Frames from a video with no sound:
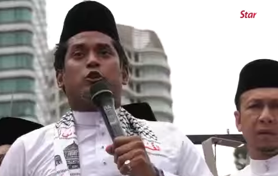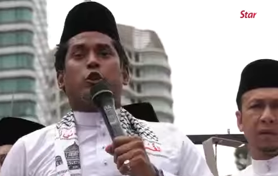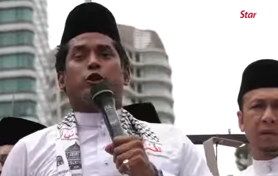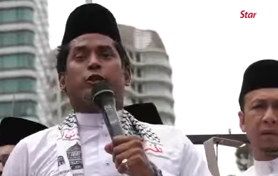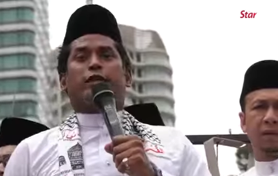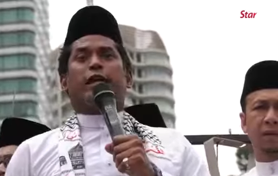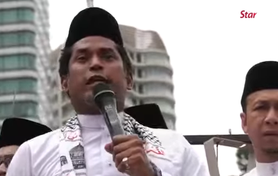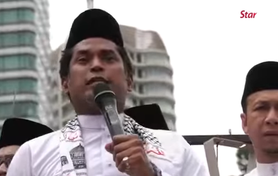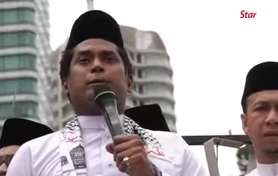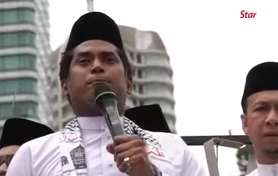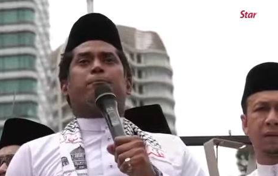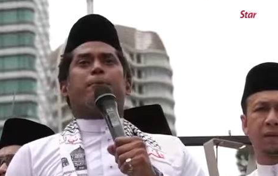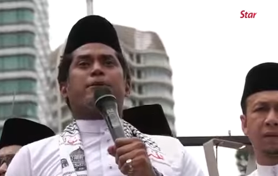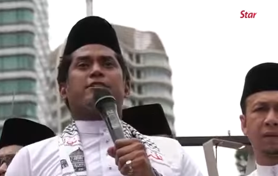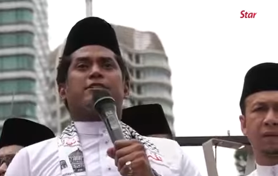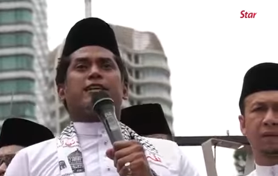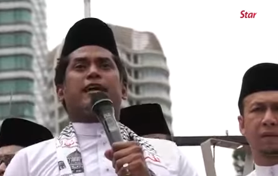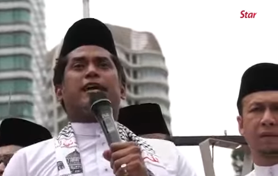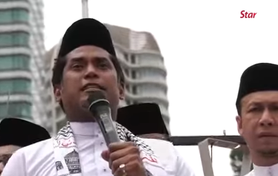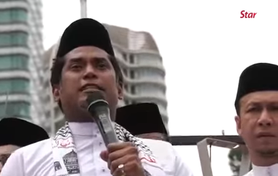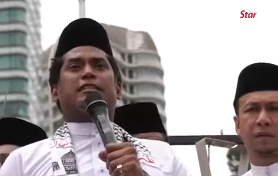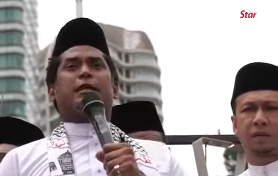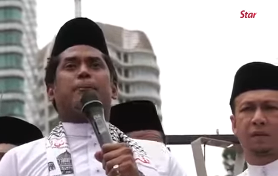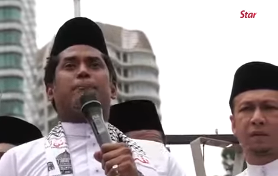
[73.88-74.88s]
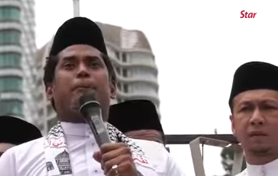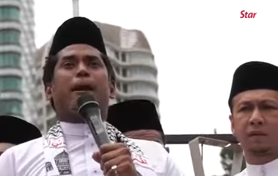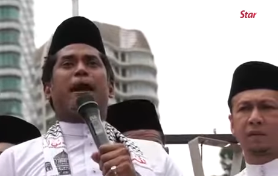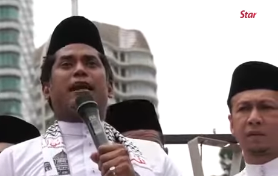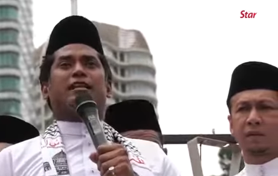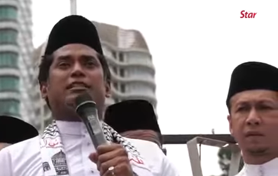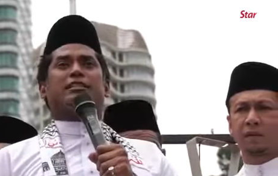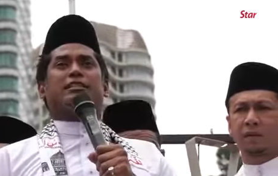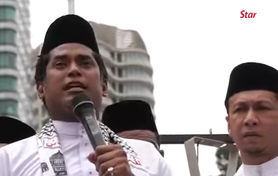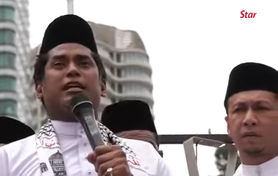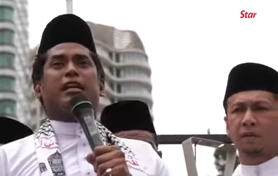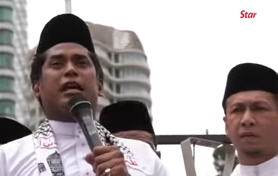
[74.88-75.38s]
Speaker 1: to dispossess the
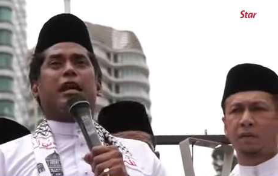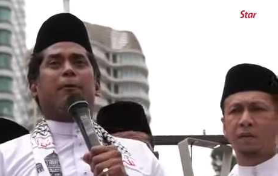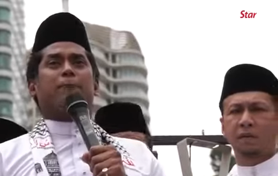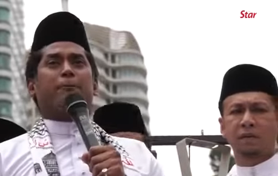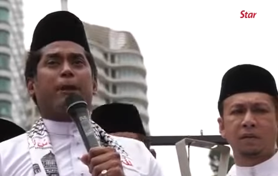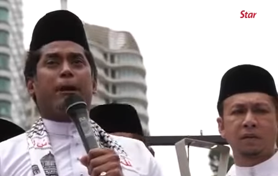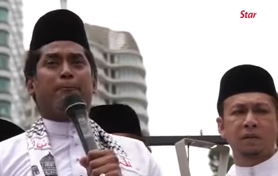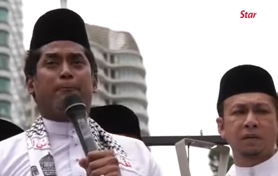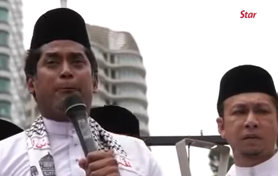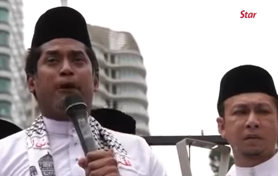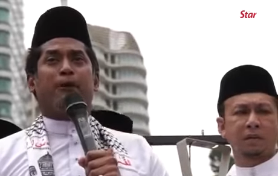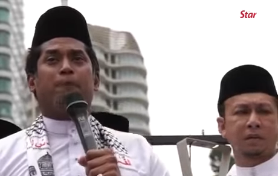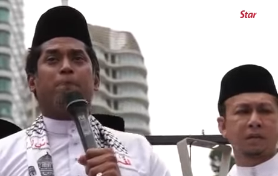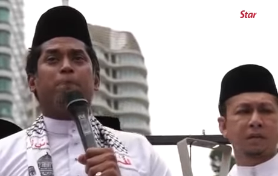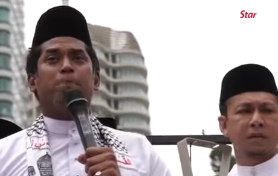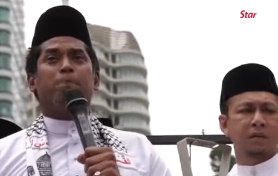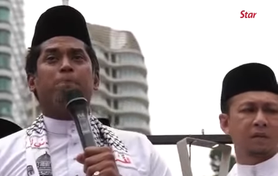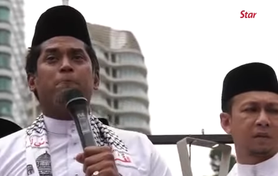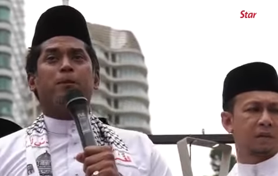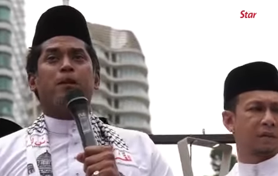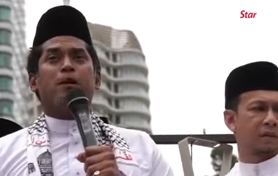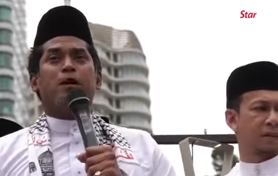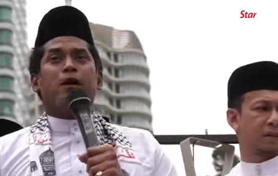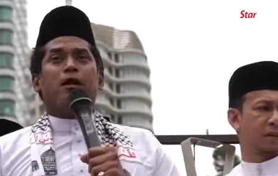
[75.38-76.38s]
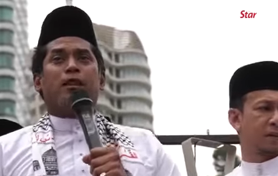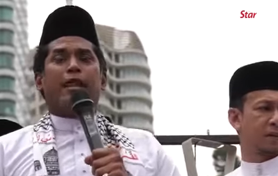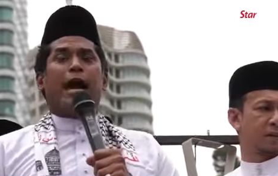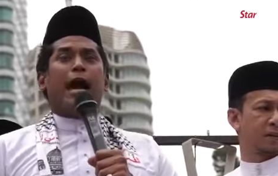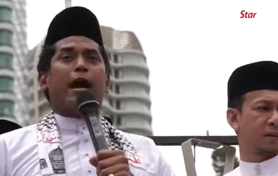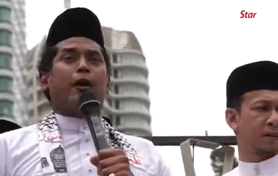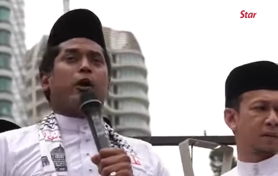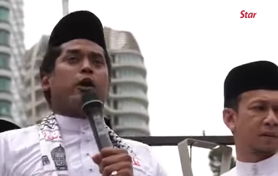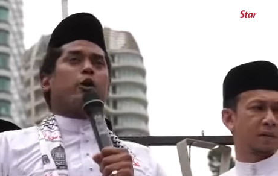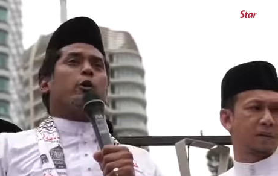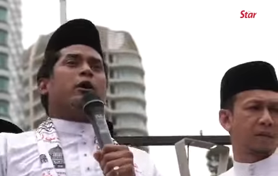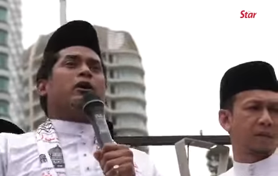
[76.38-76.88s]
Palestinian people.
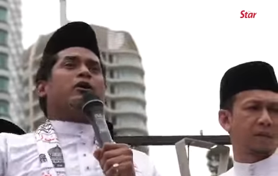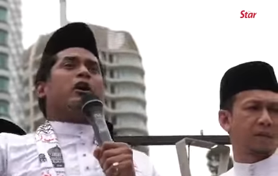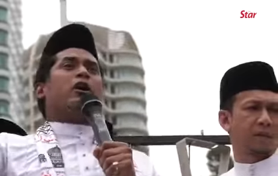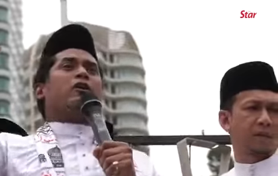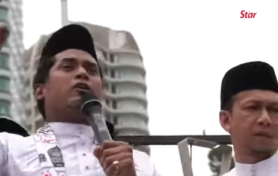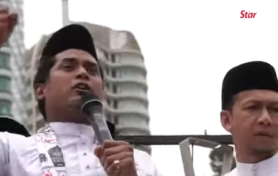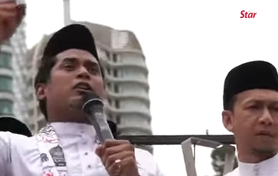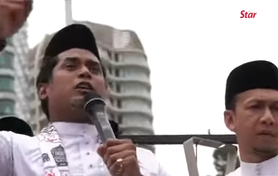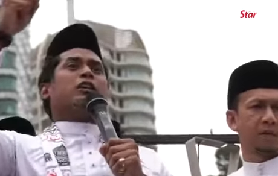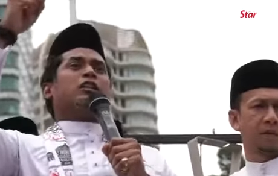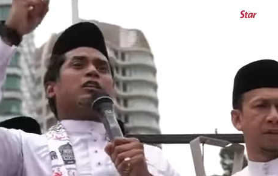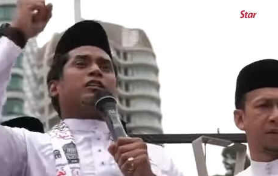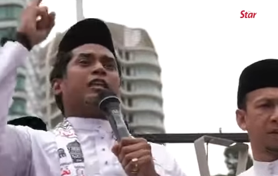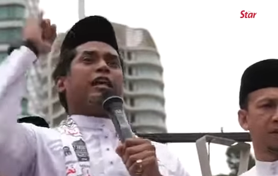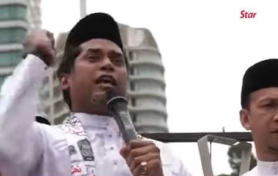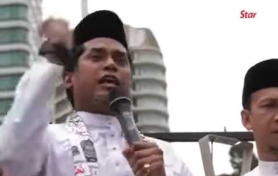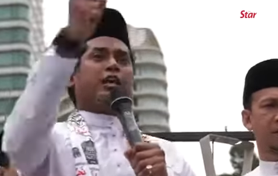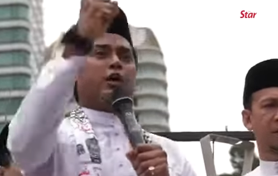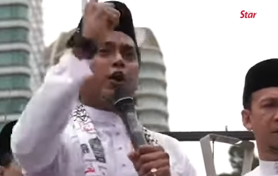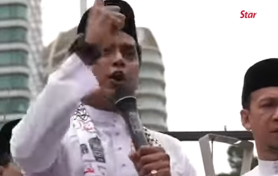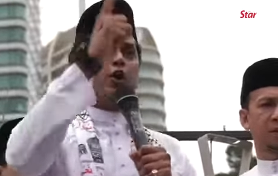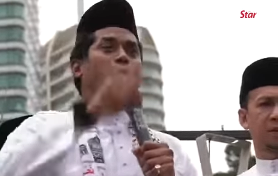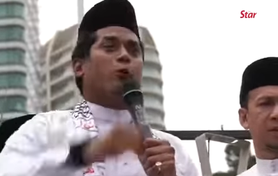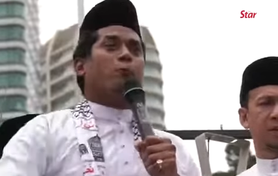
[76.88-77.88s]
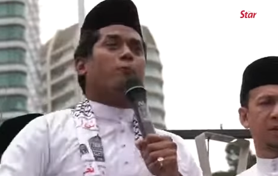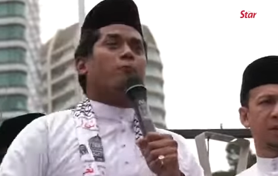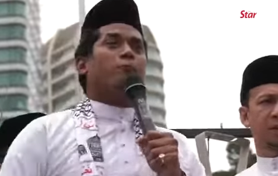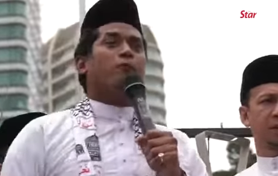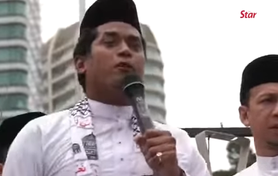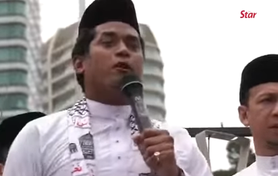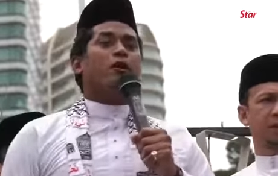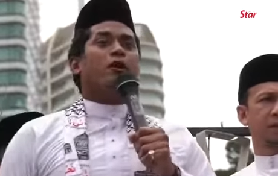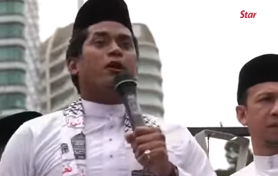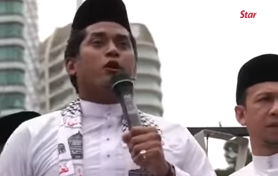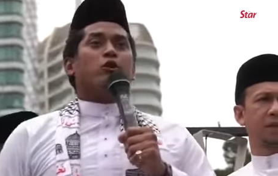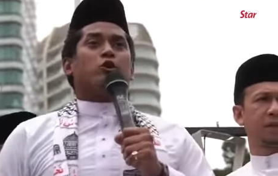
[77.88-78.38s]
That you will not continue
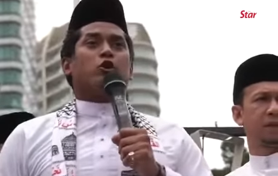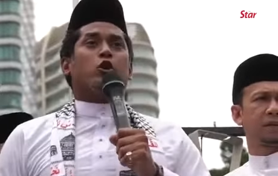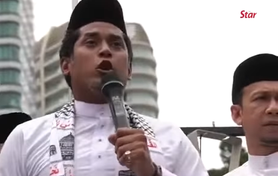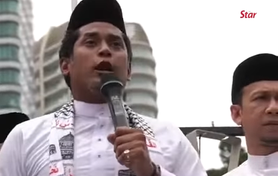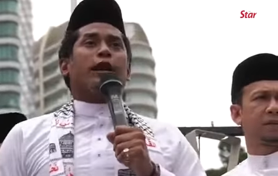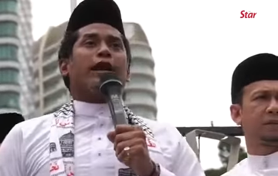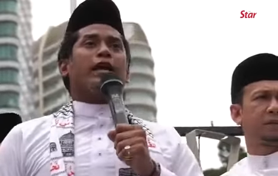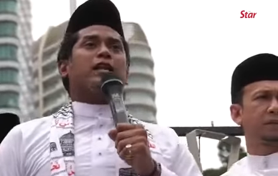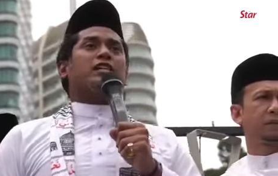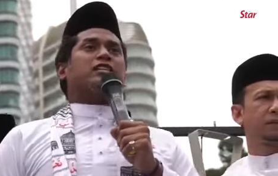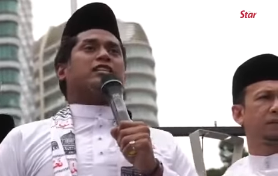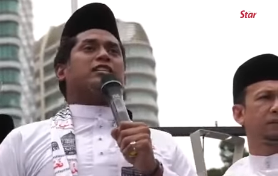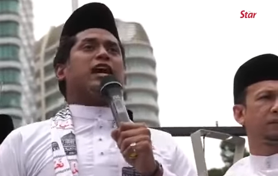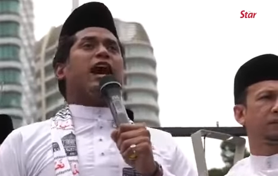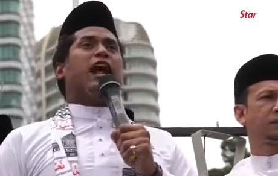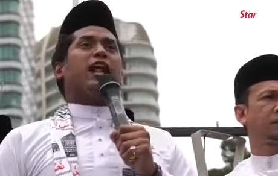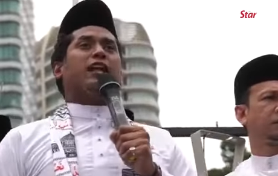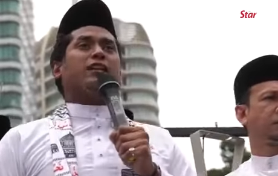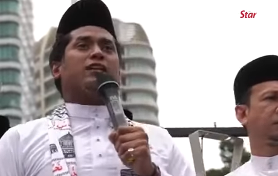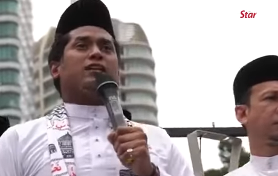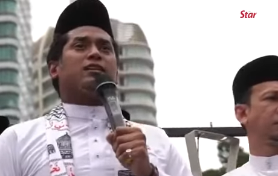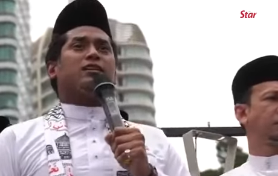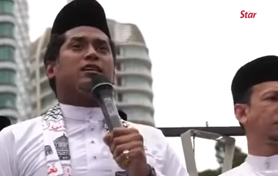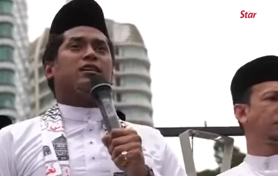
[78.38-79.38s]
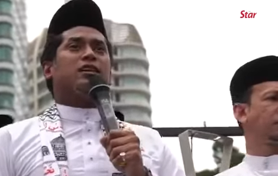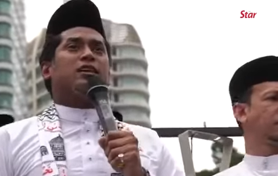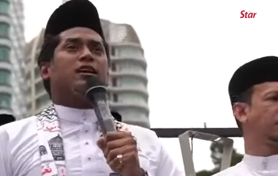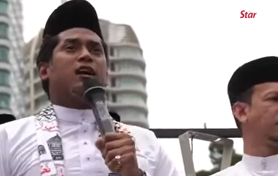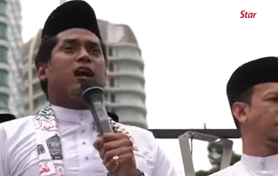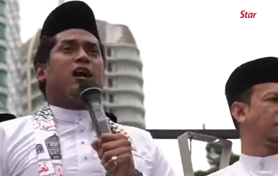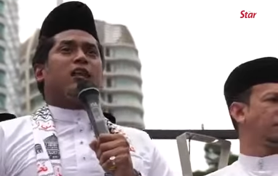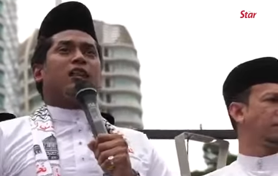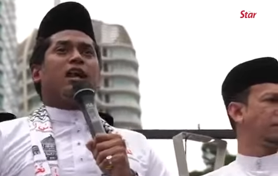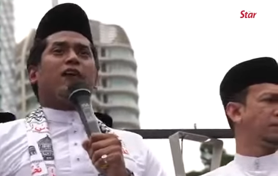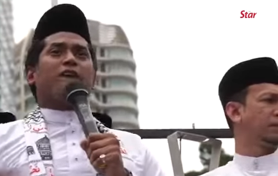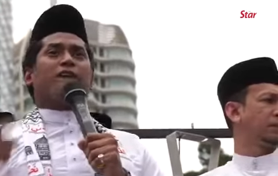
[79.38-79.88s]
to insult
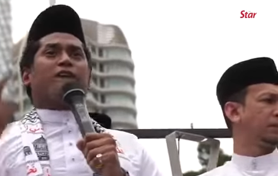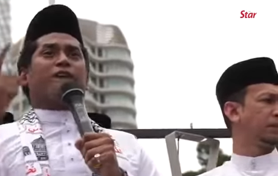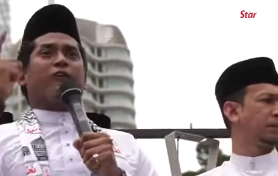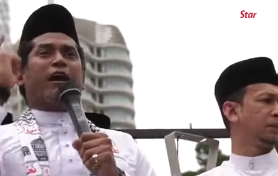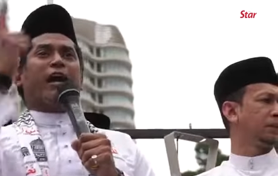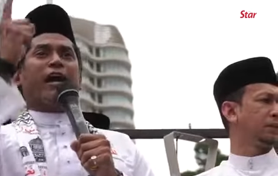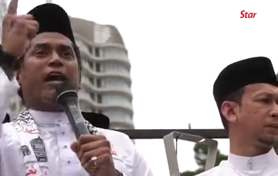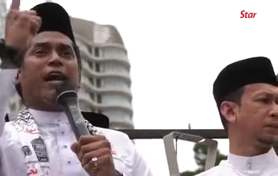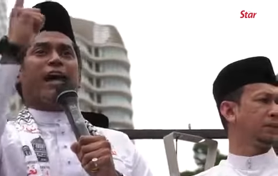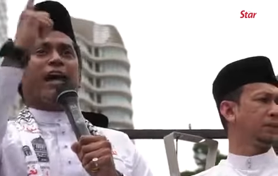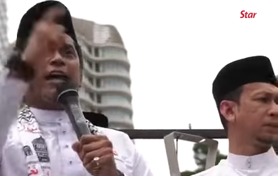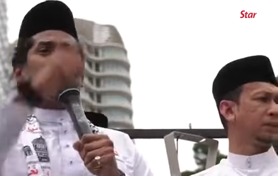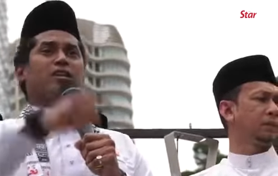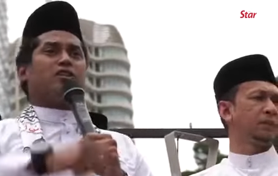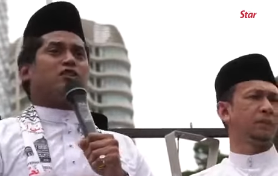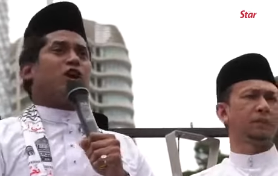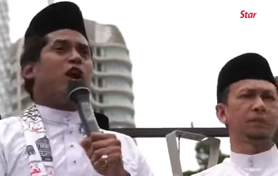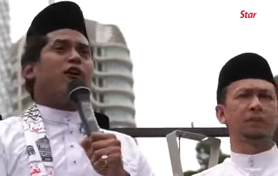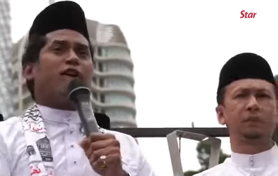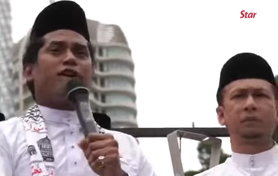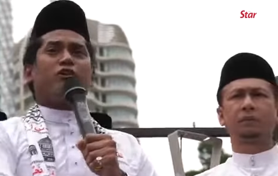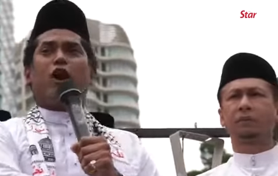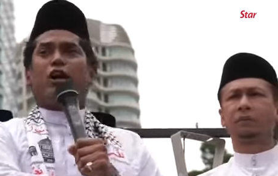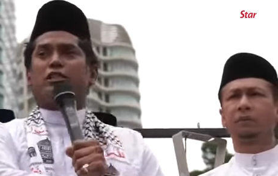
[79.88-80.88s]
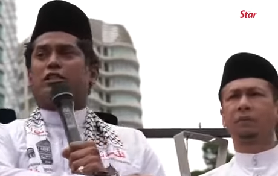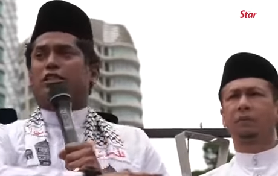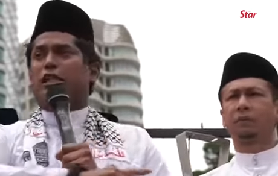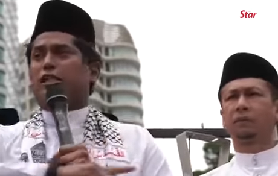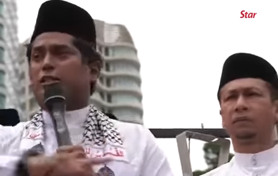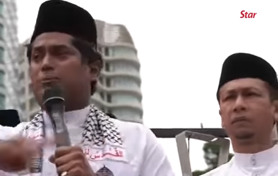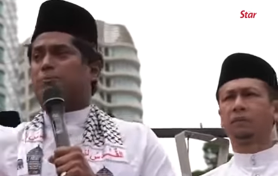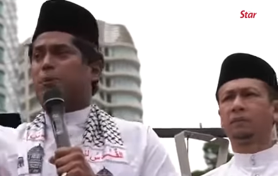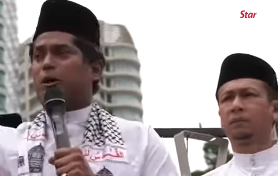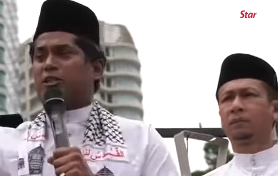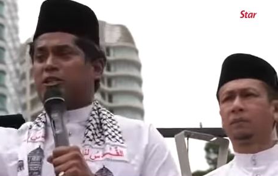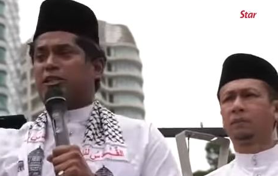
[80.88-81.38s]
the feelings of not
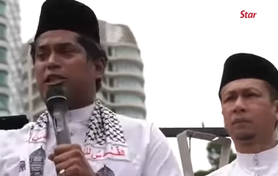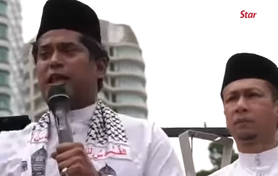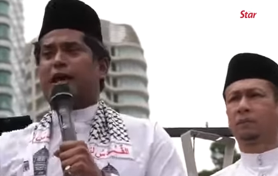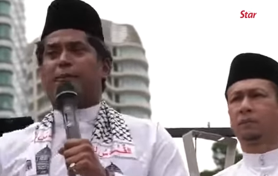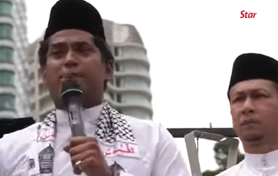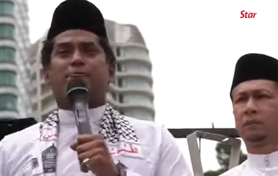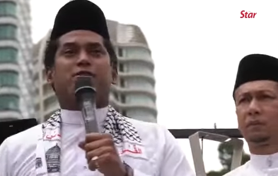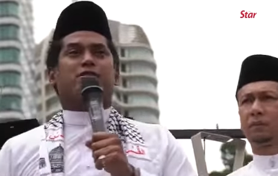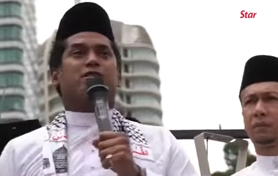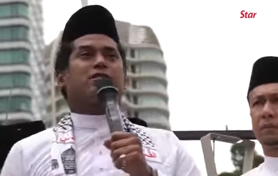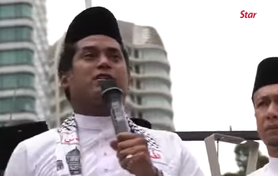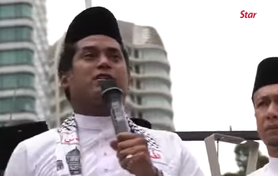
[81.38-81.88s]
just Muslims,